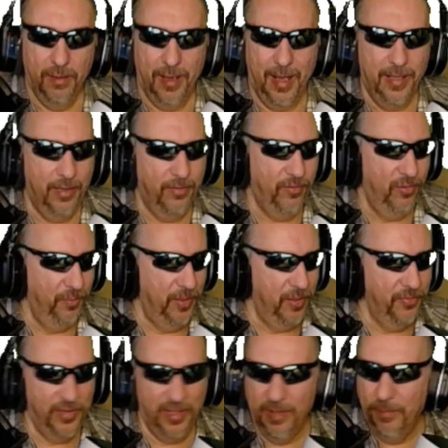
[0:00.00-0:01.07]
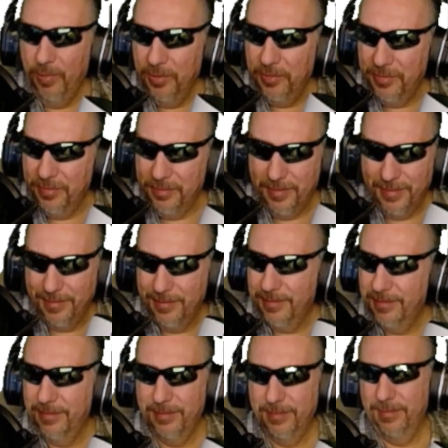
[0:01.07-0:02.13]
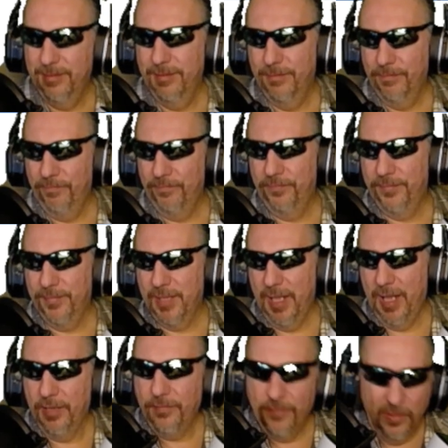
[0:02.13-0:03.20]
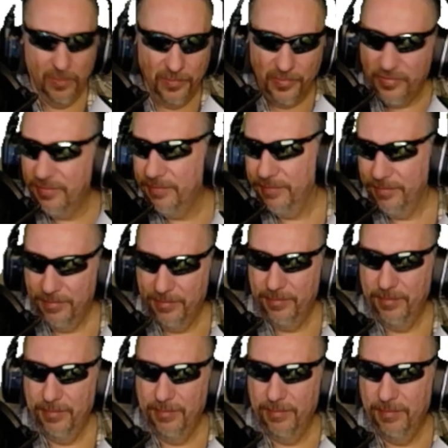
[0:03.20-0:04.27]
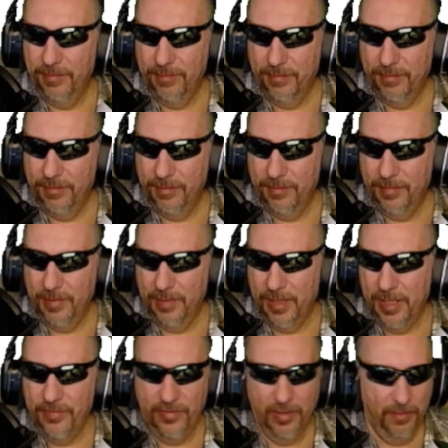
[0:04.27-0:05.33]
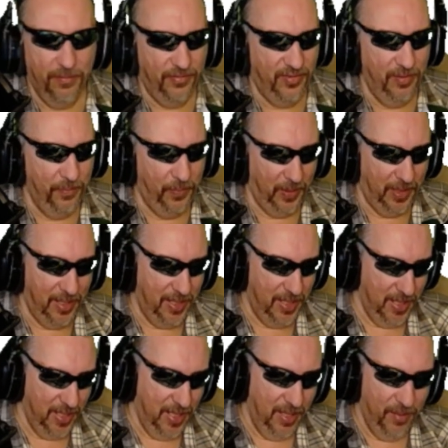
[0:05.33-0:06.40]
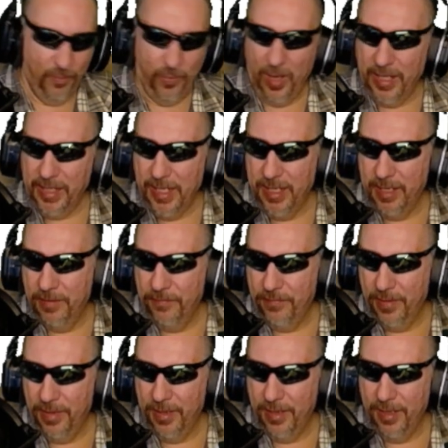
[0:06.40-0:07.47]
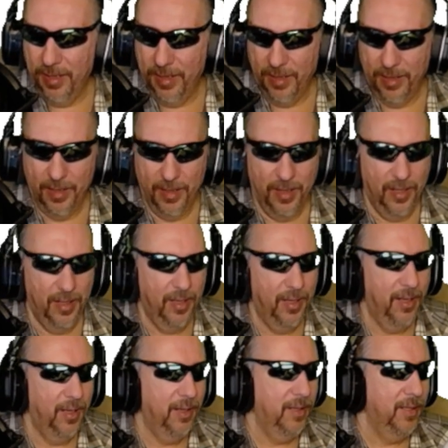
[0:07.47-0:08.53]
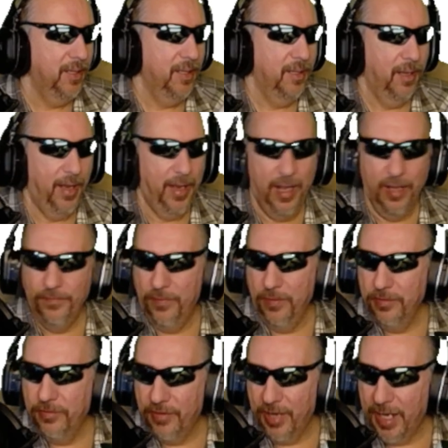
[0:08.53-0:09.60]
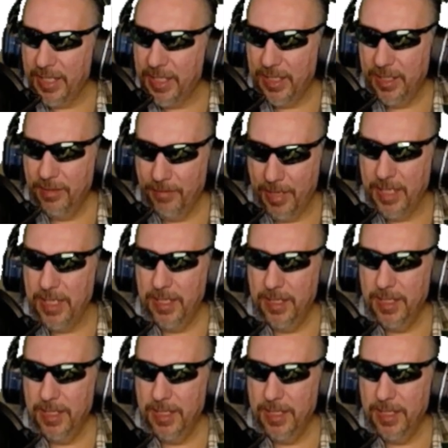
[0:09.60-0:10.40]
I guess you'll be using a Bluetooth headphones instead of simply plugging in a, a, a, a headphone jack, right?